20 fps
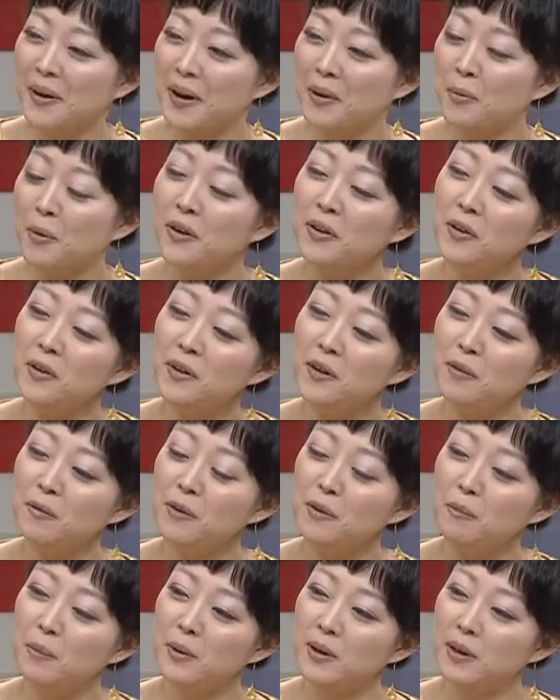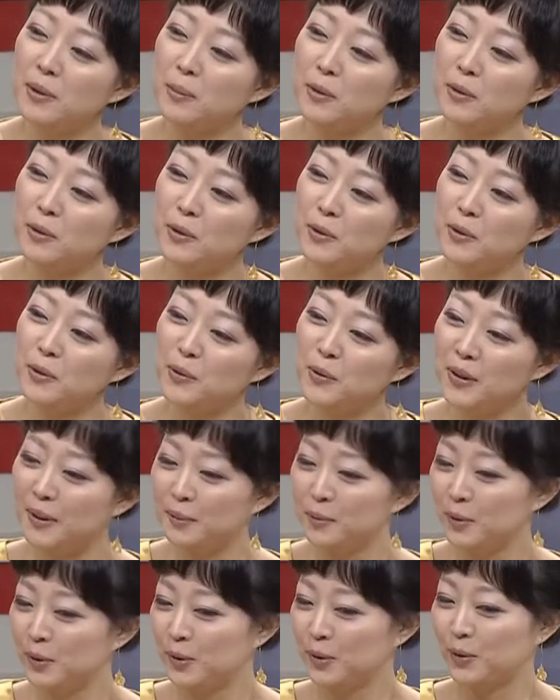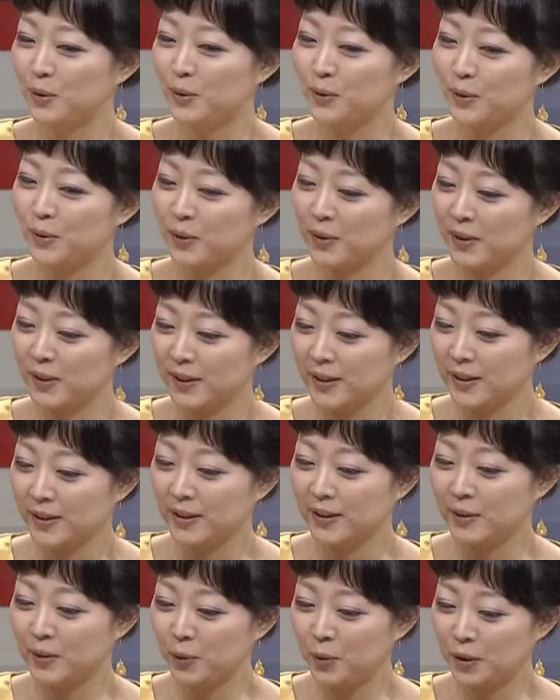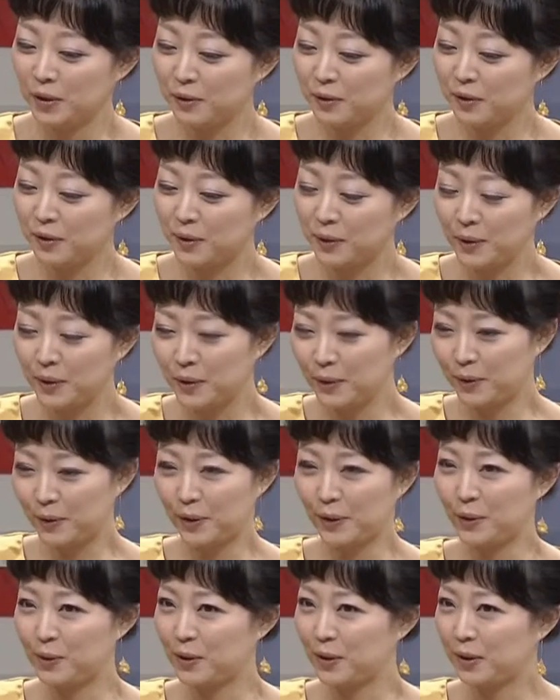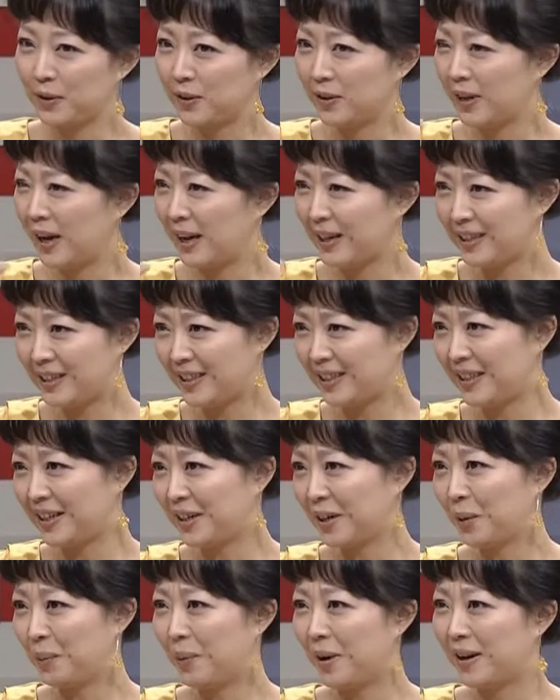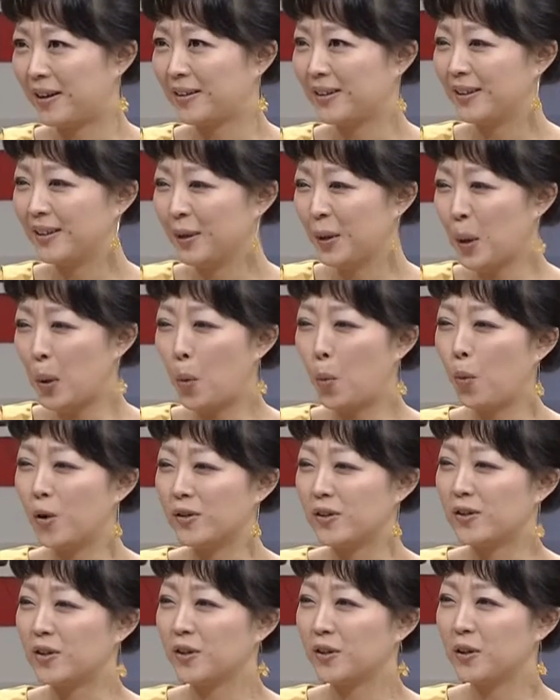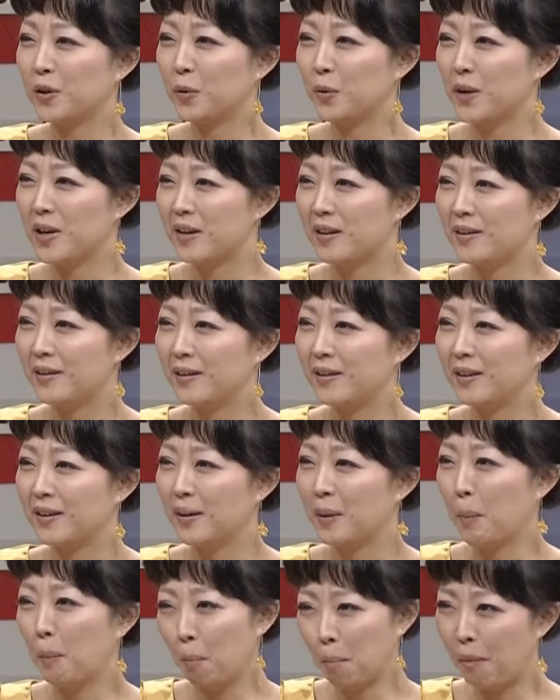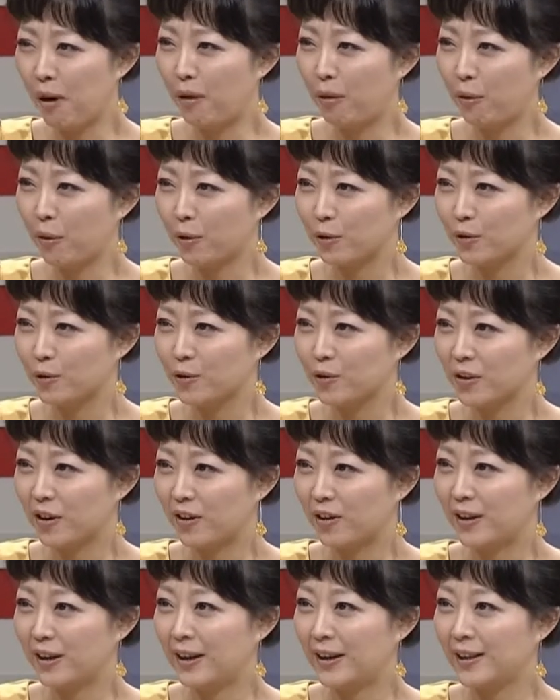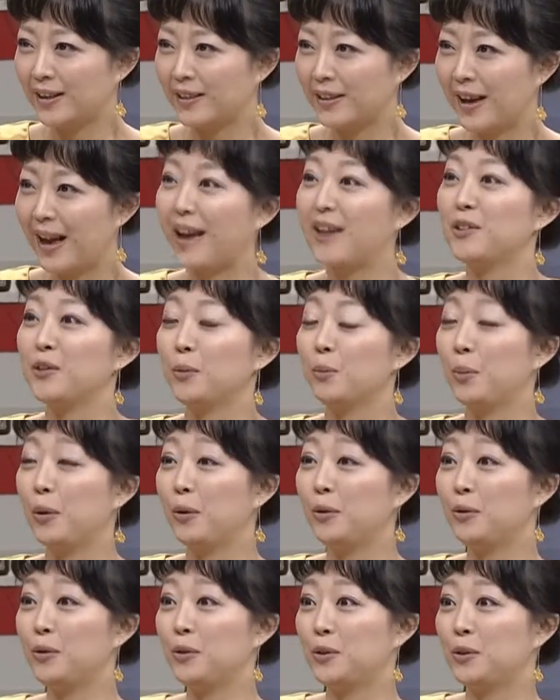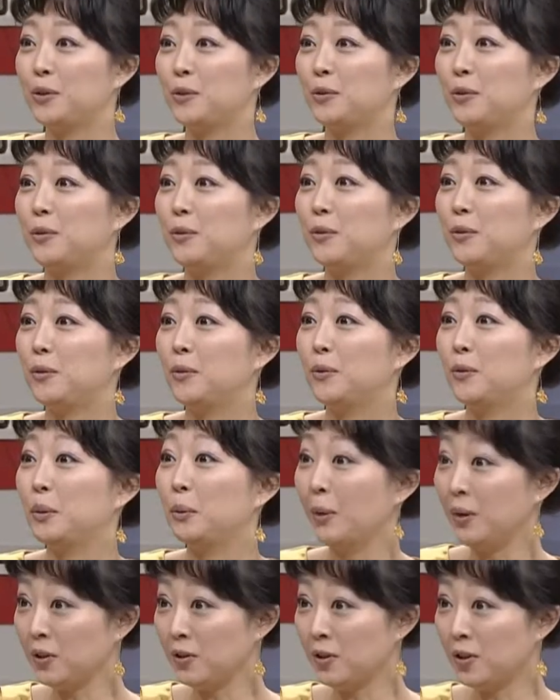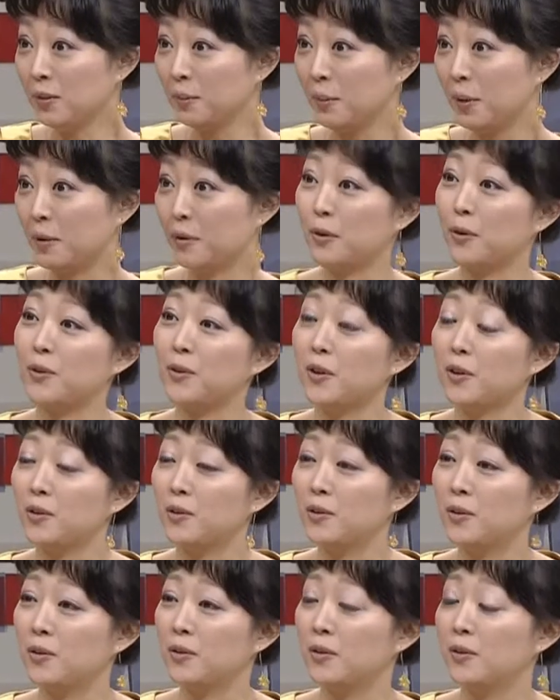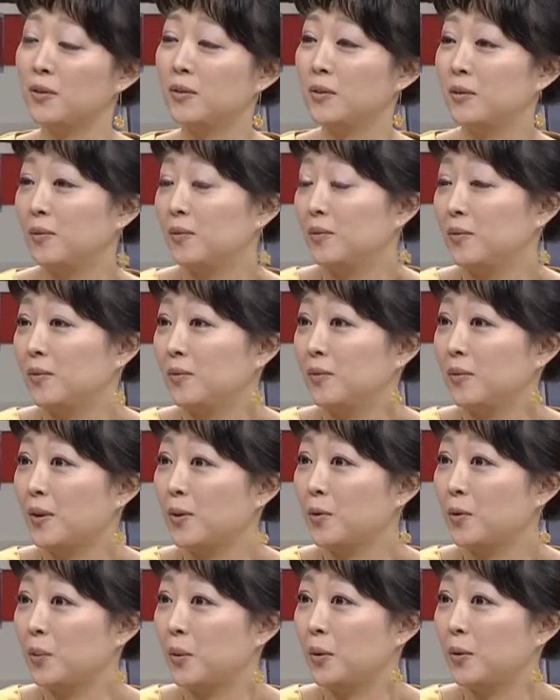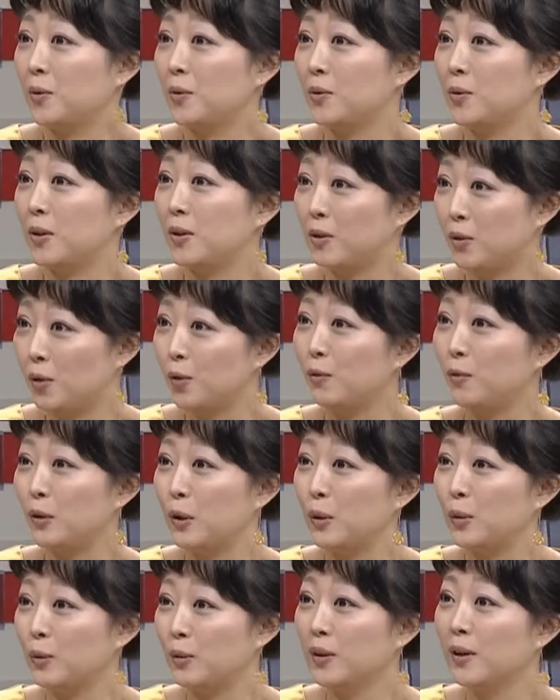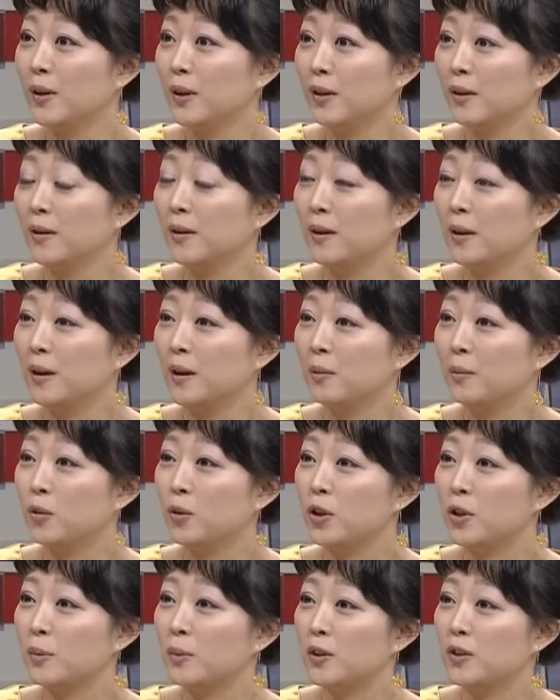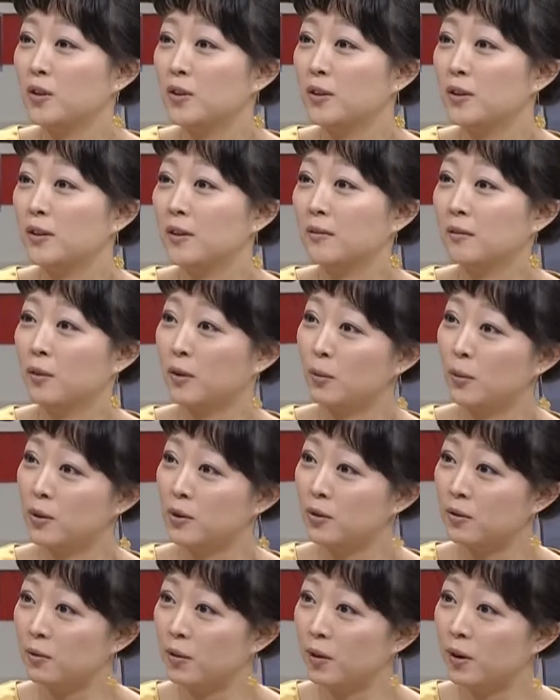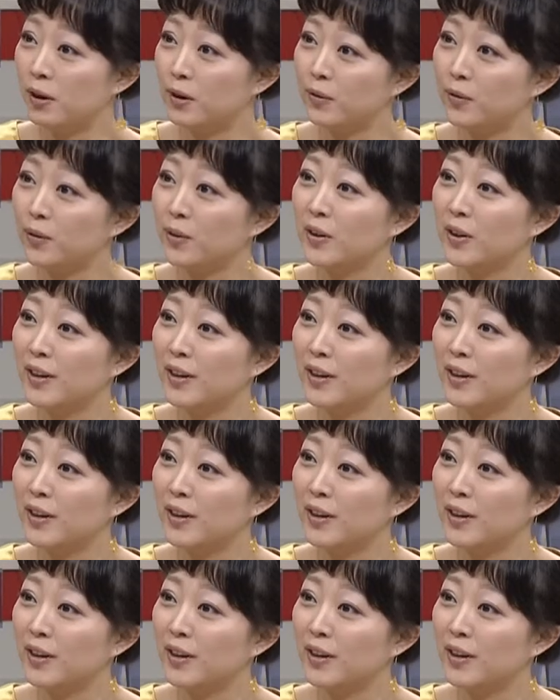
I wonder if you've been able to come to a sort of a conclusion, an idea about what Korean mothers are like as opposed to Western mothers, I, uh, I suppose, that you've known uh, pretty much uh, for the rest of your life.